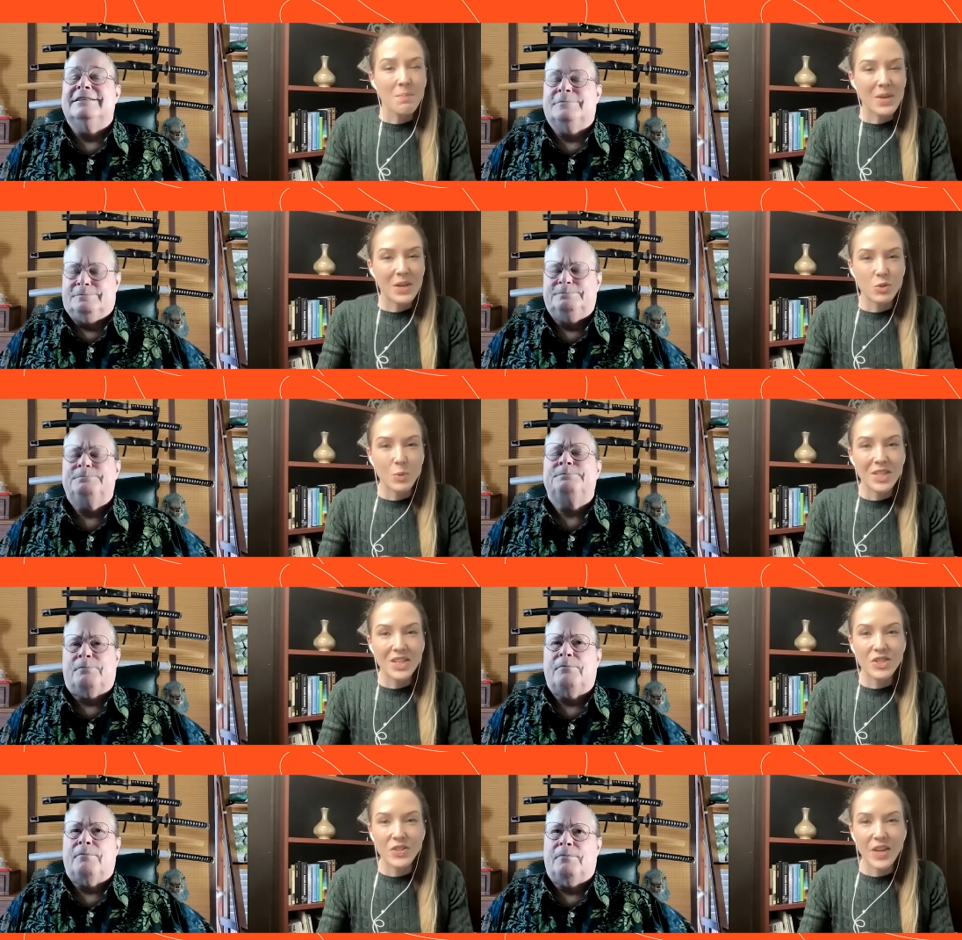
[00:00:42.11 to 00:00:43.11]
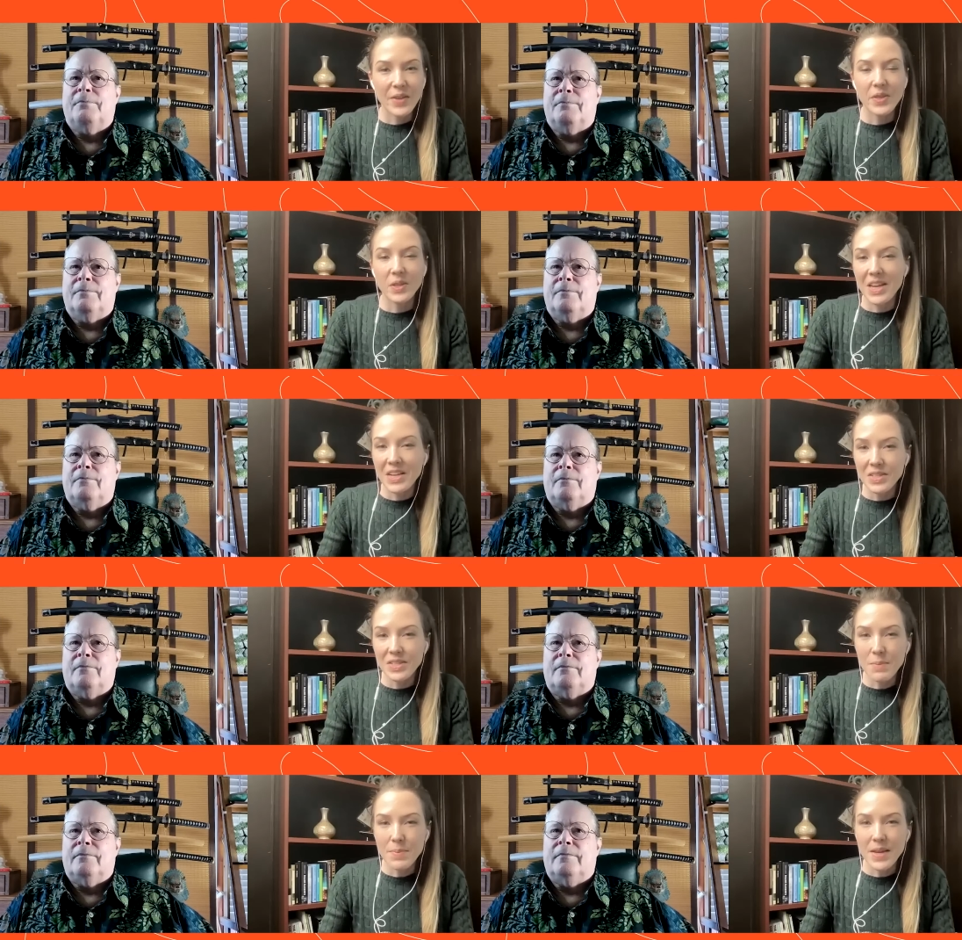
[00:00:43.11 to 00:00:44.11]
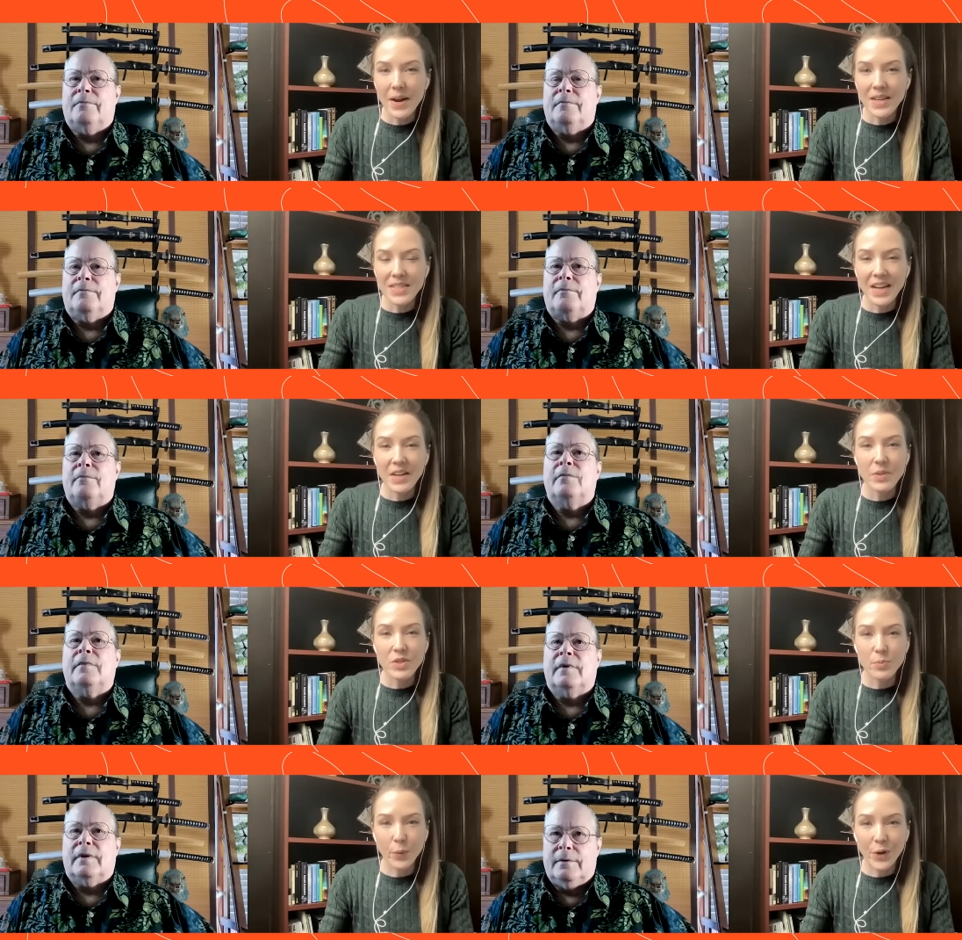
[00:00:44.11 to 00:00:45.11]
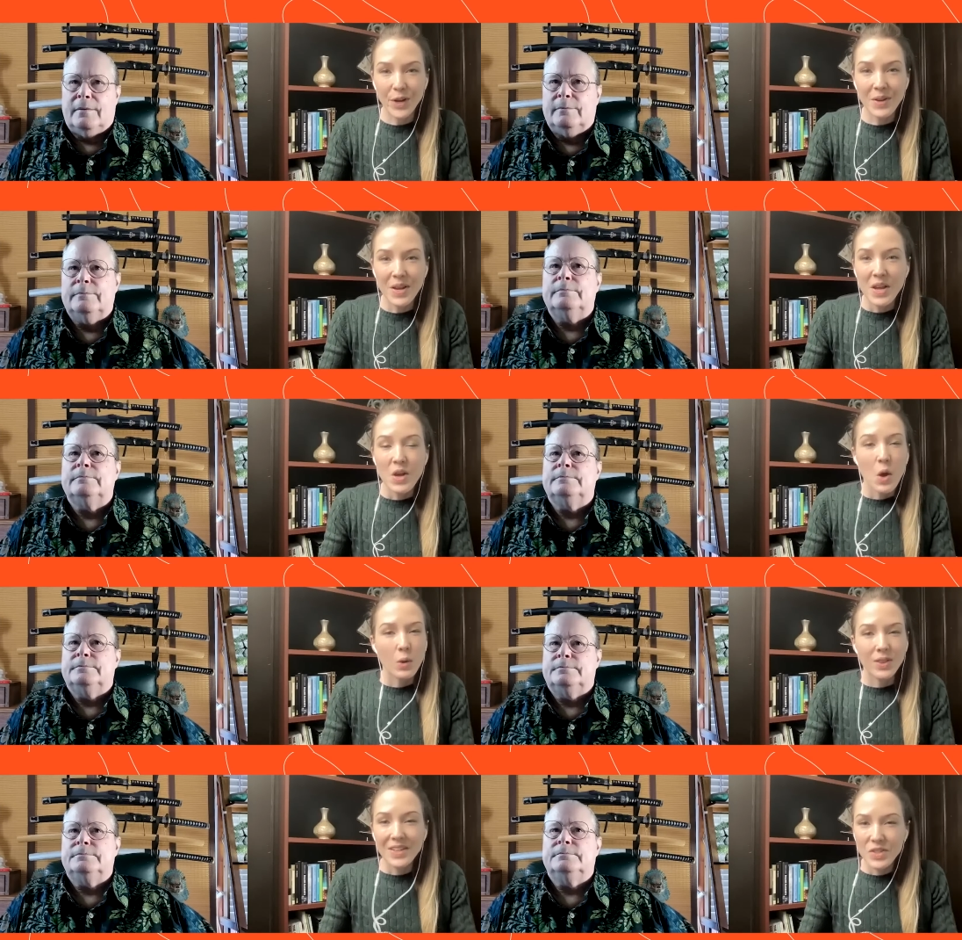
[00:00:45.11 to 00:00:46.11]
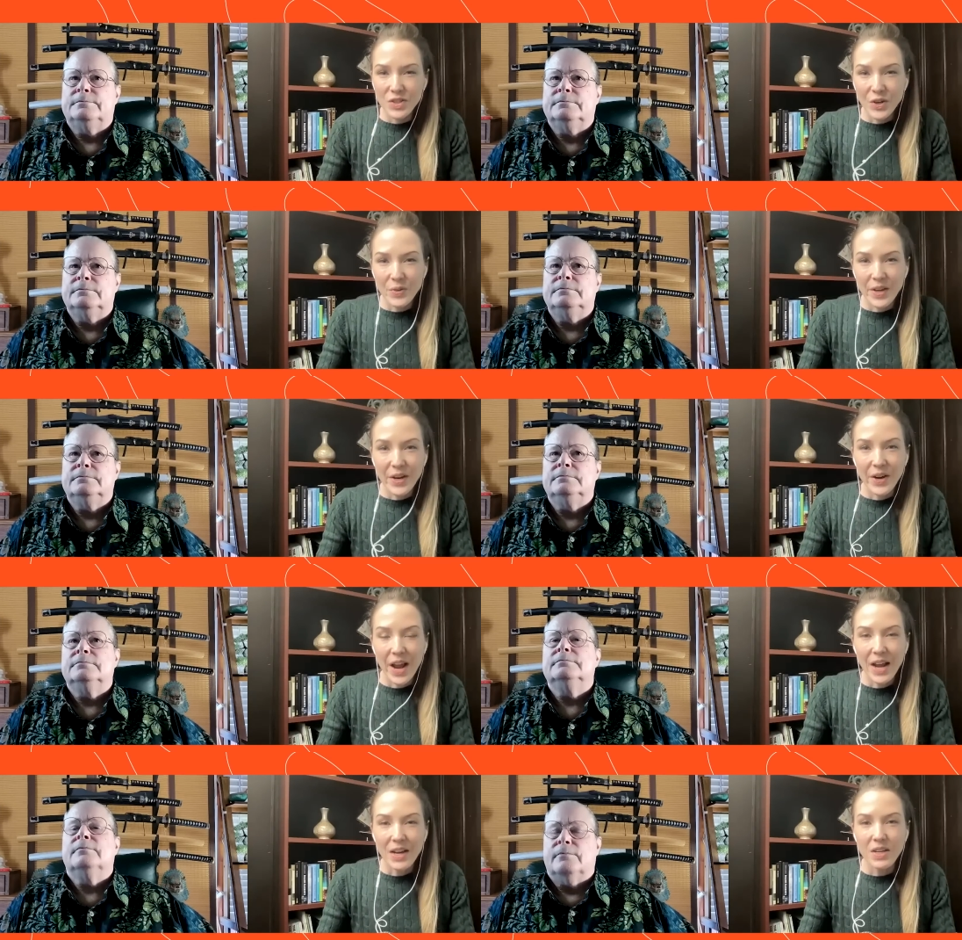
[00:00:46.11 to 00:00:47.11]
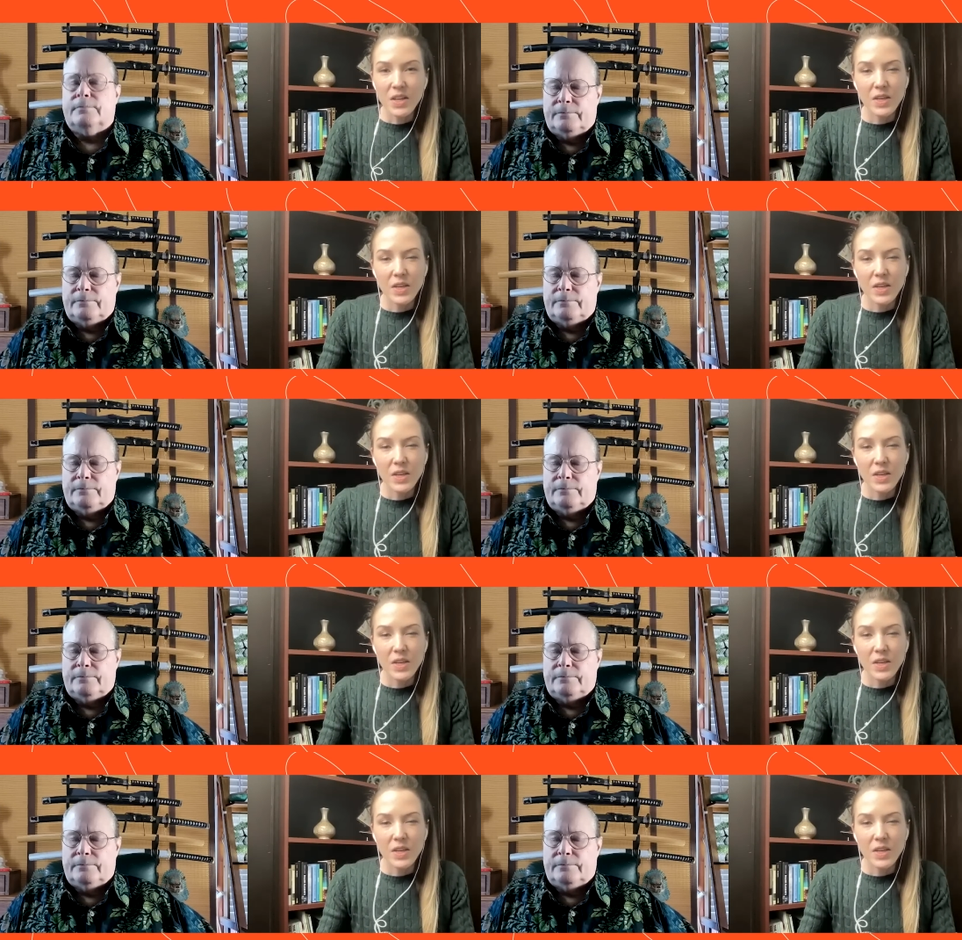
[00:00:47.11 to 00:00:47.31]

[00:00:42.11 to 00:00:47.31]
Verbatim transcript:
Speaker 1: because we did just get the latest CPI data this morning. Let's start there and